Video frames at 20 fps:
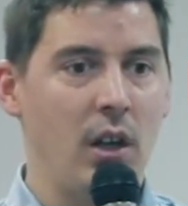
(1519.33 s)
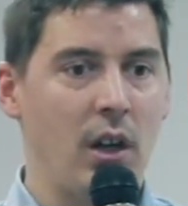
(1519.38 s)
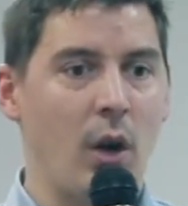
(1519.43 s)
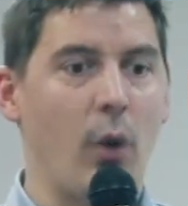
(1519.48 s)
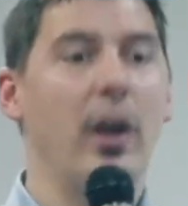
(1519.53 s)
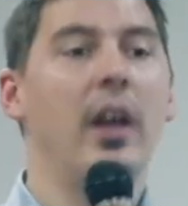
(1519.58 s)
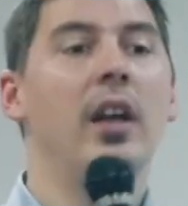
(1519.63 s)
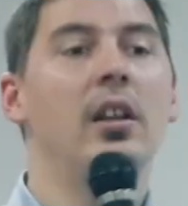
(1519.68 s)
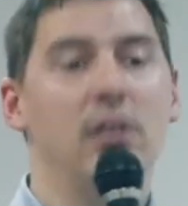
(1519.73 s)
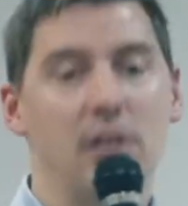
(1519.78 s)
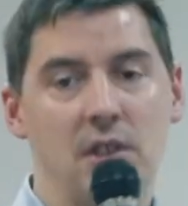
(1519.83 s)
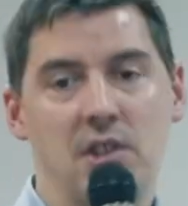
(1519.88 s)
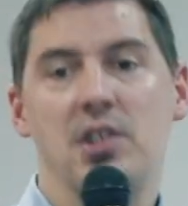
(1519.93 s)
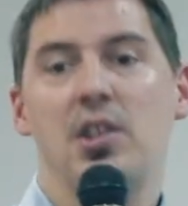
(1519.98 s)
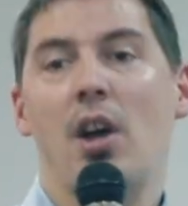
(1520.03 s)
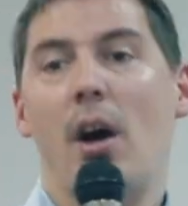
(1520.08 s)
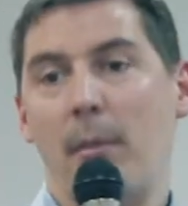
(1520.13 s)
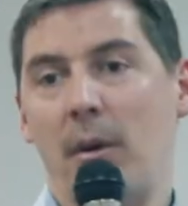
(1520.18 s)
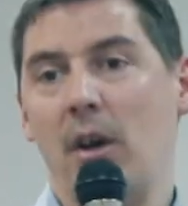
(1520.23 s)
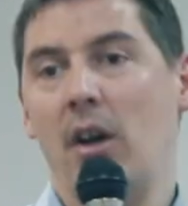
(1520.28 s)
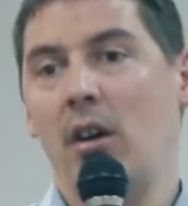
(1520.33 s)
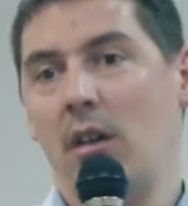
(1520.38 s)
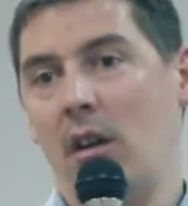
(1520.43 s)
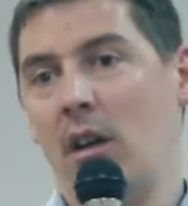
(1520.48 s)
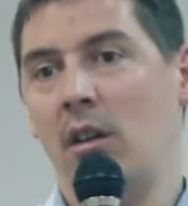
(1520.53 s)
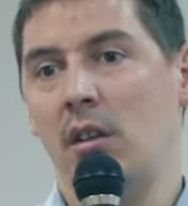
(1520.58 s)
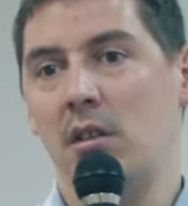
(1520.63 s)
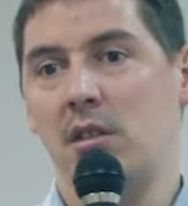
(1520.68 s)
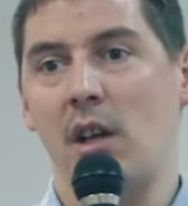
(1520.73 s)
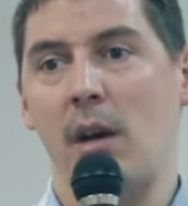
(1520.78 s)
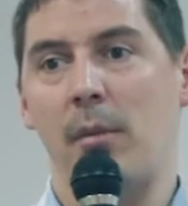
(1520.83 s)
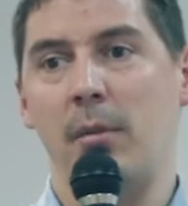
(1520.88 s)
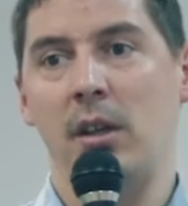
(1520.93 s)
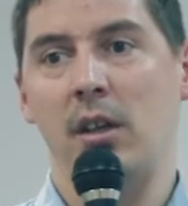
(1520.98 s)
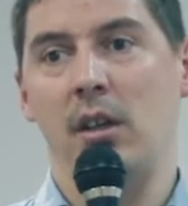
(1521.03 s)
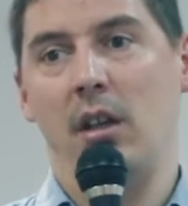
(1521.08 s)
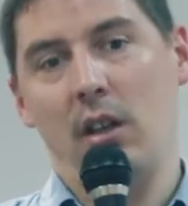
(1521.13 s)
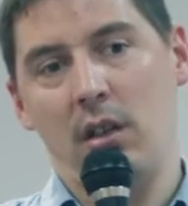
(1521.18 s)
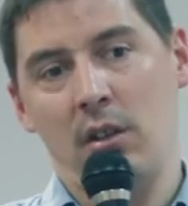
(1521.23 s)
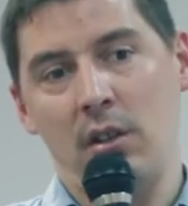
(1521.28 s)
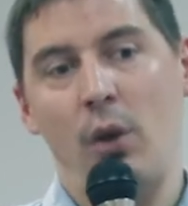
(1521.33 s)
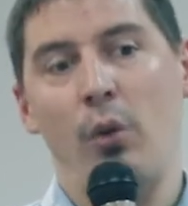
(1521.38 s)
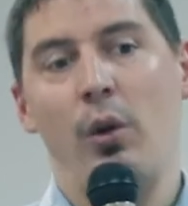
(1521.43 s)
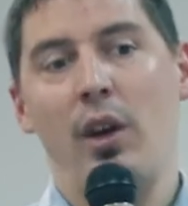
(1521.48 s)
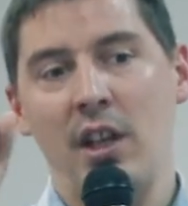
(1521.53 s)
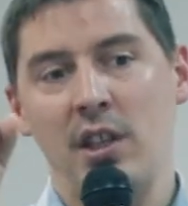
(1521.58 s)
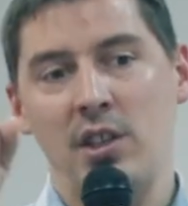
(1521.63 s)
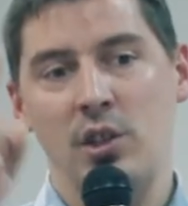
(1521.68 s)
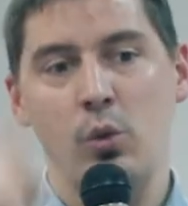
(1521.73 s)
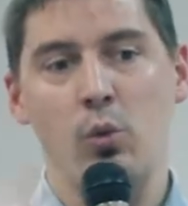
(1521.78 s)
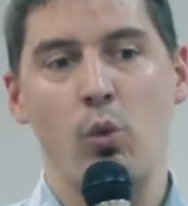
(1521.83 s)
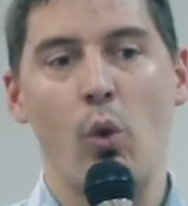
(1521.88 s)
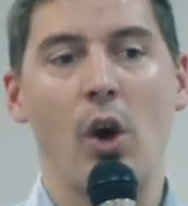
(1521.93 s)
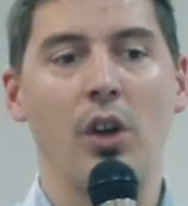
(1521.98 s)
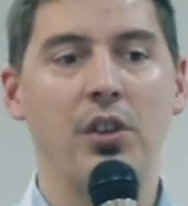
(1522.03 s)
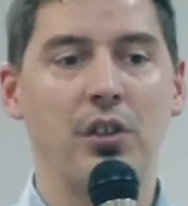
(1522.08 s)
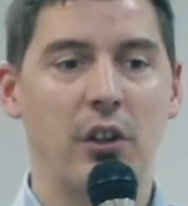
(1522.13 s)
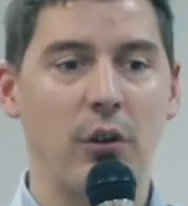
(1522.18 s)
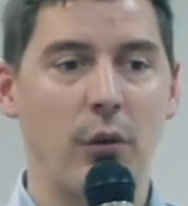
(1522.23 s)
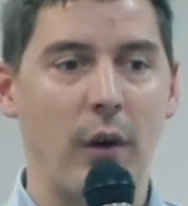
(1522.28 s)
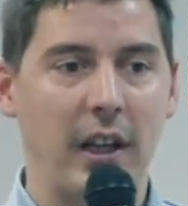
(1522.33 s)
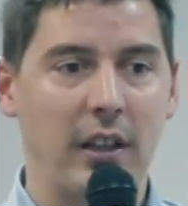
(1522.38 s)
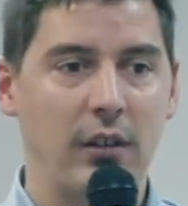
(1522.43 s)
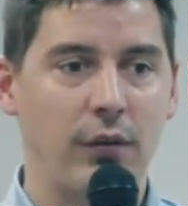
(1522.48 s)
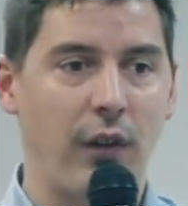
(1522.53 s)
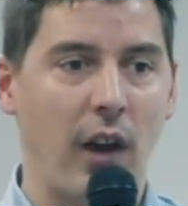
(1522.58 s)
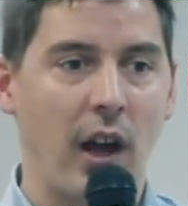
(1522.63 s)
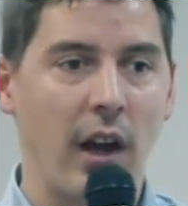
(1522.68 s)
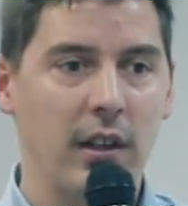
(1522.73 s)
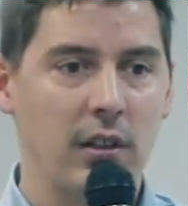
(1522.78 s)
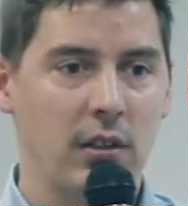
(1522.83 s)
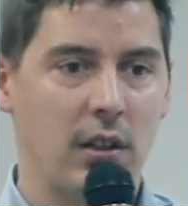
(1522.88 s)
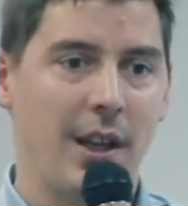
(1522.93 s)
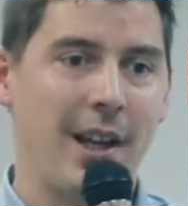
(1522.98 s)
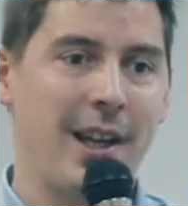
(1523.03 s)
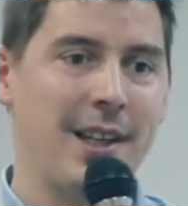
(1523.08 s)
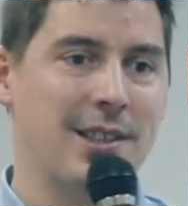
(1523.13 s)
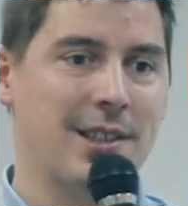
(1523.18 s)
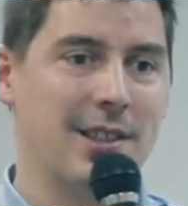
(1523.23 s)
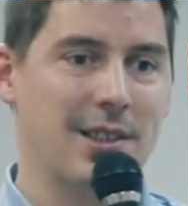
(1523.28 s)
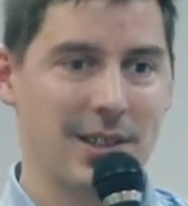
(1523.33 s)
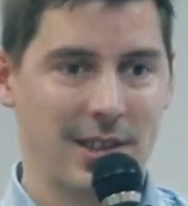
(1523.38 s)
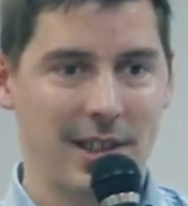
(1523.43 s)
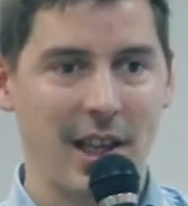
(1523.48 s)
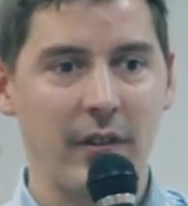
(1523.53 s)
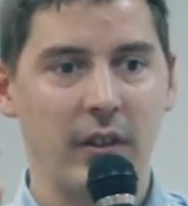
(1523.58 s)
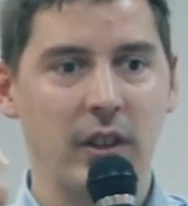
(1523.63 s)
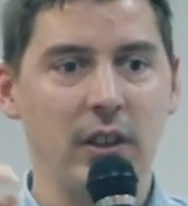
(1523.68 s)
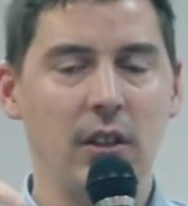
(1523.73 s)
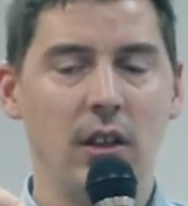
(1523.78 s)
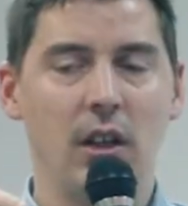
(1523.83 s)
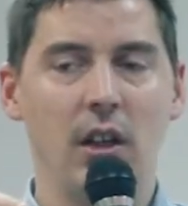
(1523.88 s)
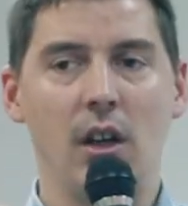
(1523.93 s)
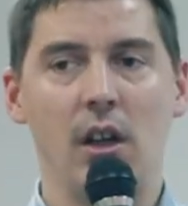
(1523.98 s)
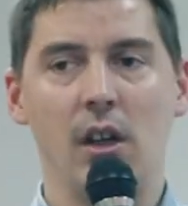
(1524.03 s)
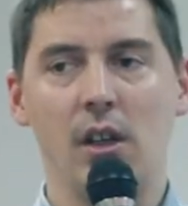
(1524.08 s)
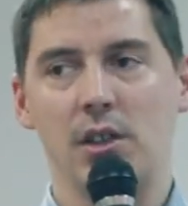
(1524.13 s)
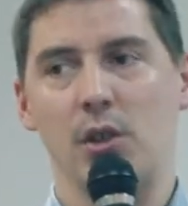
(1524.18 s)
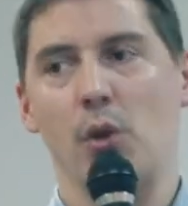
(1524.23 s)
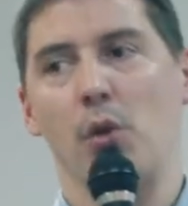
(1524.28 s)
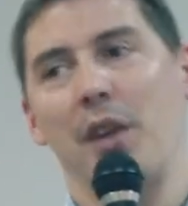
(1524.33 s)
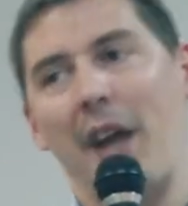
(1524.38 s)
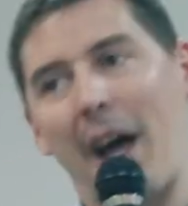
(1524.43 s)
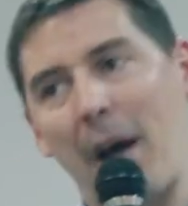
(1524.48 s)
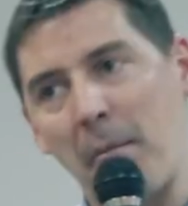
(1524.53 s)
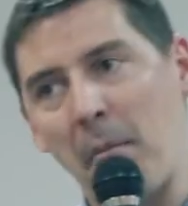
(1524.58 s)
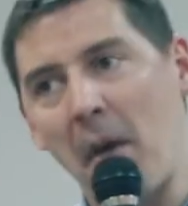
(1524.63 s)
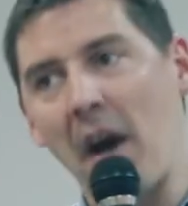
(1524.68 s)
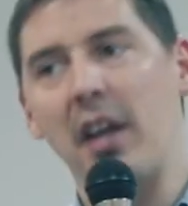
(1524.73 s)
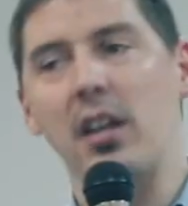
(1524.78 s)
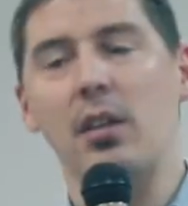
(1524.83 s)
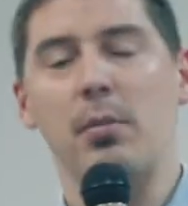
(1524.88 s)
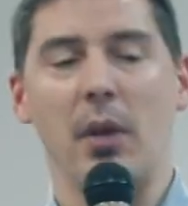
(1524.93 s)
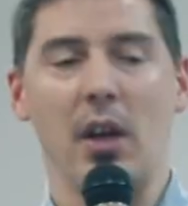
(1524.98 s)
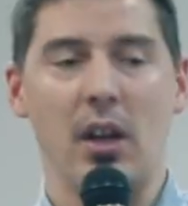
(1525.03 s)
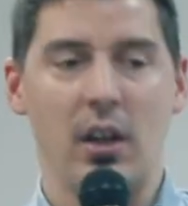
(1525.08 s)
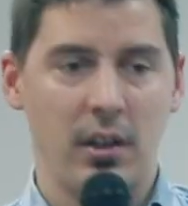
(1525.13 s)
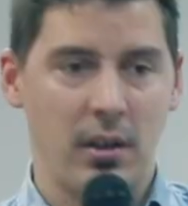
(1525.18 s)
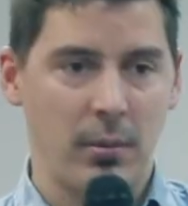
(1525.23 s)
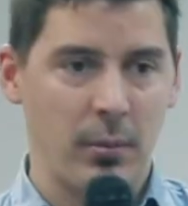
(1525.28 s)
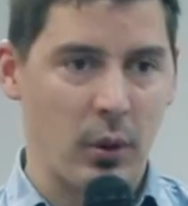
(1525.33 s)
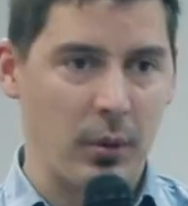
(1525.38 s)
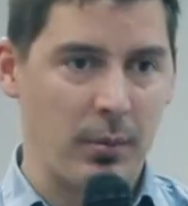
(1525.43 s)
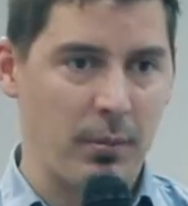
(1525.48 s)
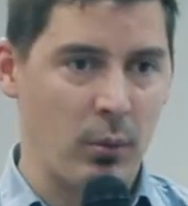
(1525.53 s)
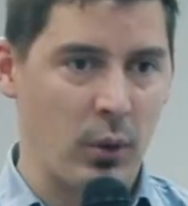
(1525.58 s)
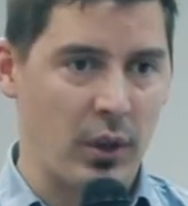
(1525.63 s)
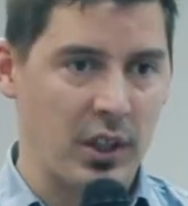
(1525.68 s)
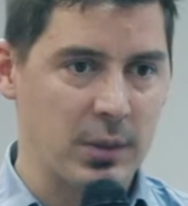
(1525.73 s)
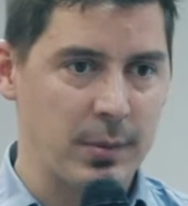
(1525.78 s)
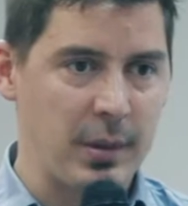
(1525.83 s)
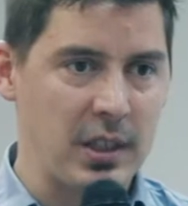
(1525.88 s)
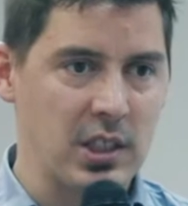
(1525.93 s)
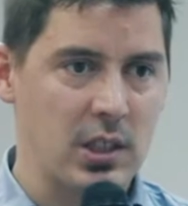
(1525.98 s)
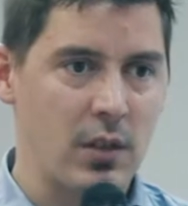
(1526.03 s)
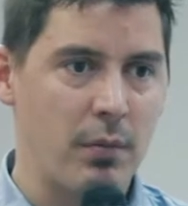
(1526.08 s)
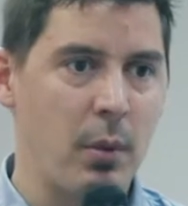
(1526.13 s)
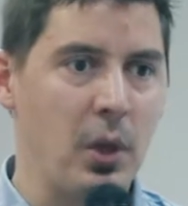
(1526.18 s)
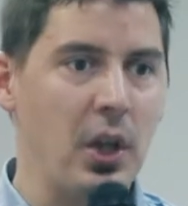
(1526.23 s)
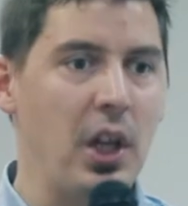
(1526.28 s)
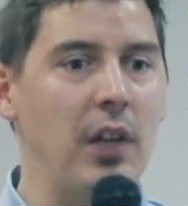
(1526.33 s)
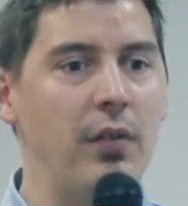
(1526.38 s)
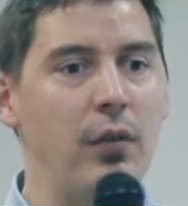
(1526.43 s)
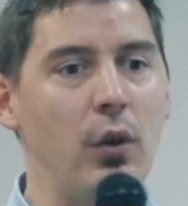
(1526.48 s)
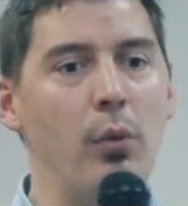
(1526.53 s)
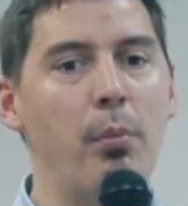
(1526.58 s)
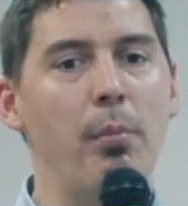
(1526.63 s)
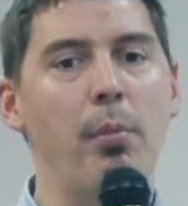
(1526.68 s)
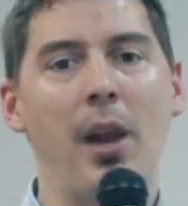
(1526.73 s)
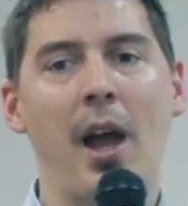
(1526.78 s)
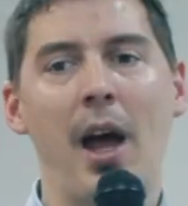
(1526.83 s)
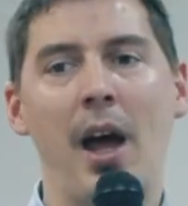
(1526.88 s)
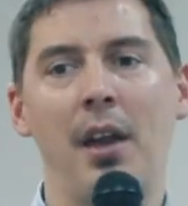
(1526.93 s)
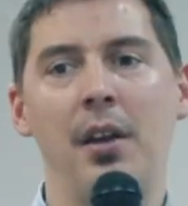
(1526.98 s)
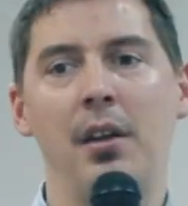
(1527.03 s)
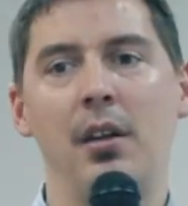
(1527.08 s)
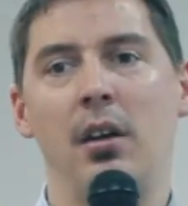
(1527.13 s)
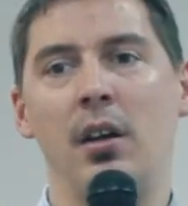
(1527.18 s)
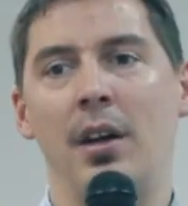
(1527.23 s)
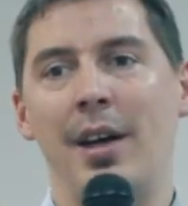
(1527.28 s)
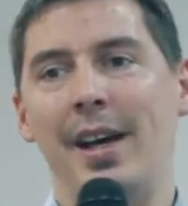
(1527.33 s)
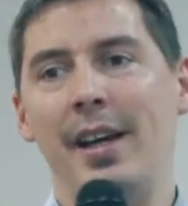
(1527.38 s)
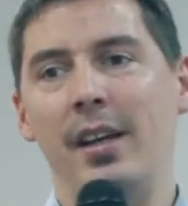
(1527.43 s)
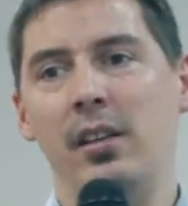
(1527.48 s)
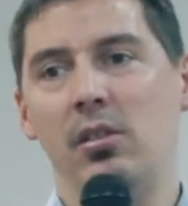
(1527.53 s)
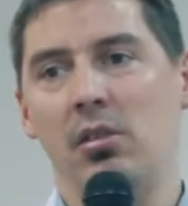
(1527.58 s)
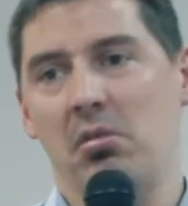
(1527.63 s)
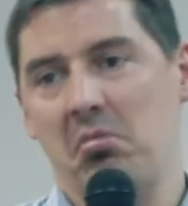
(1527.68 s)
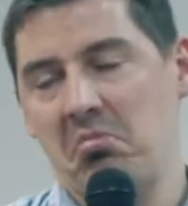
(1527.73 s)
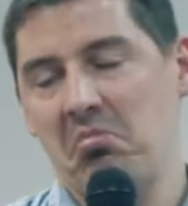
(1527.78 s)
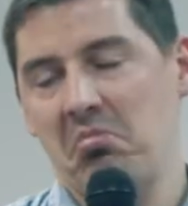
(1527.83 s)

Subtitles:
Now in the summer, there is one direct flight, S7, so that might be a little bit more expensive, but if you plan ahead,